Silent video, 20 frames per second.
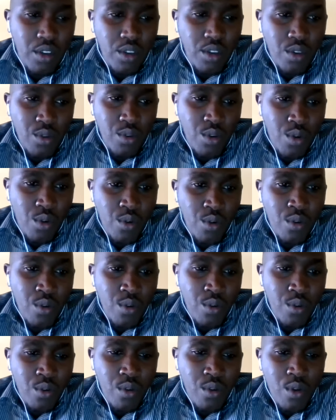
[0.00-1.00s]
you
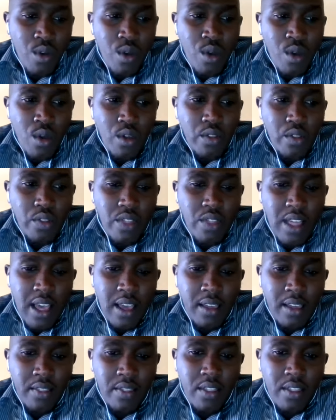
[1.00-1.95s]
know the,